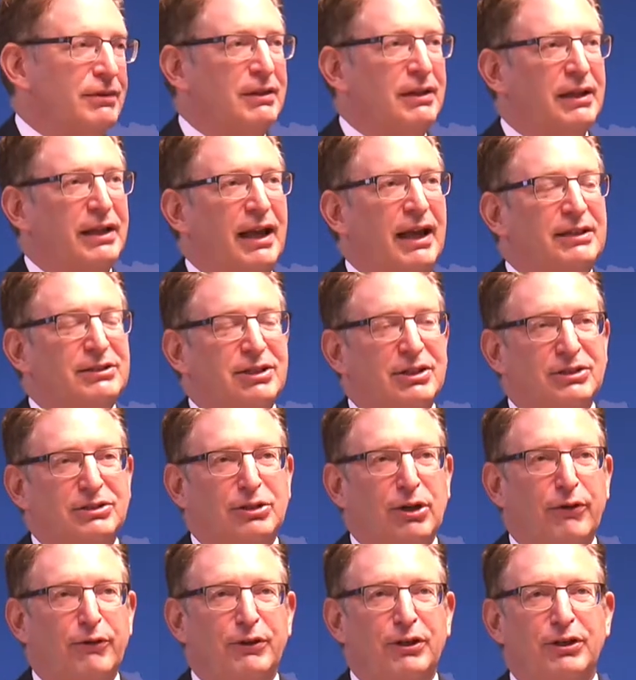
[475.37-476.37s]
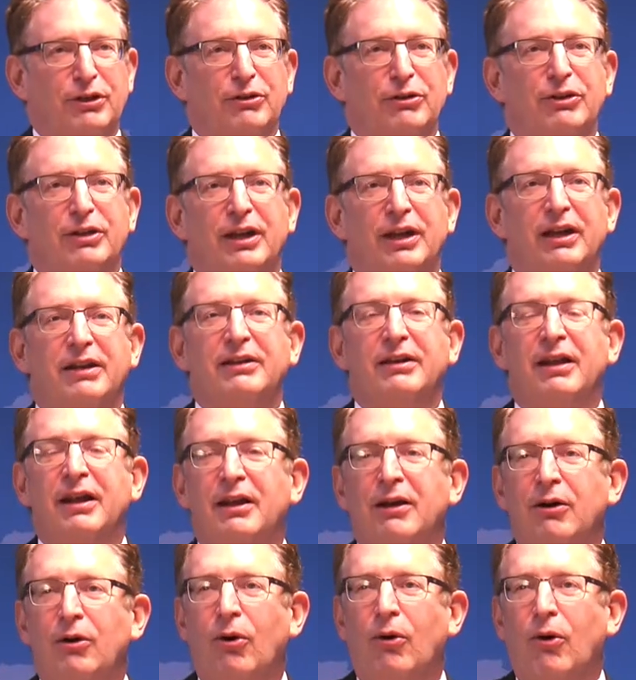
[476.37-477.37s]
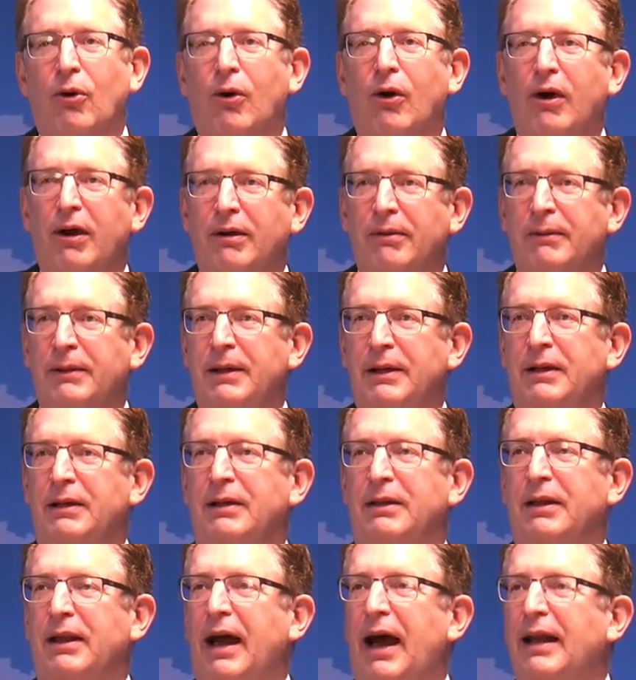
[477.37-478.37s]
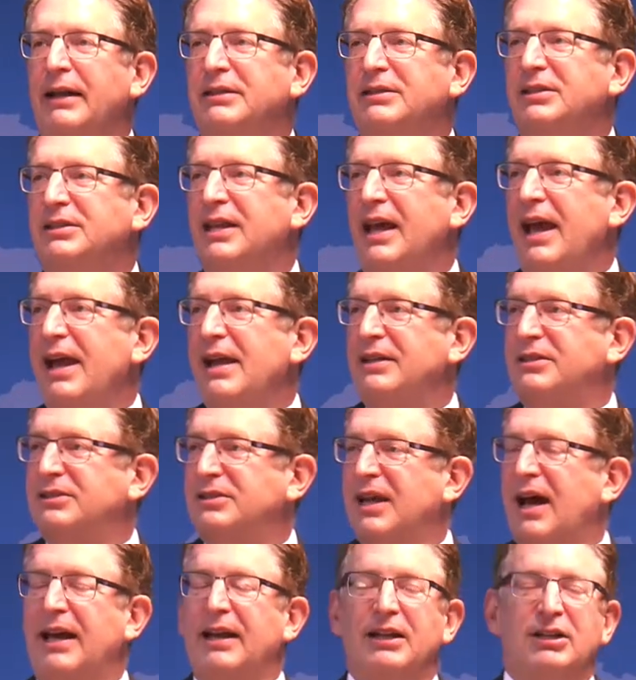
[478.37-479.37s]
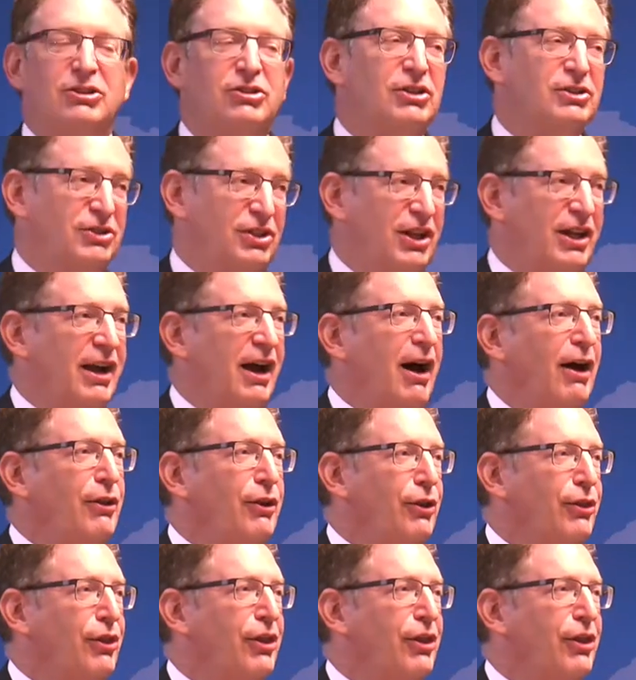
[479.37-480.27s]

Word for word: In the case of the Soviet Union, or the United States got interested in other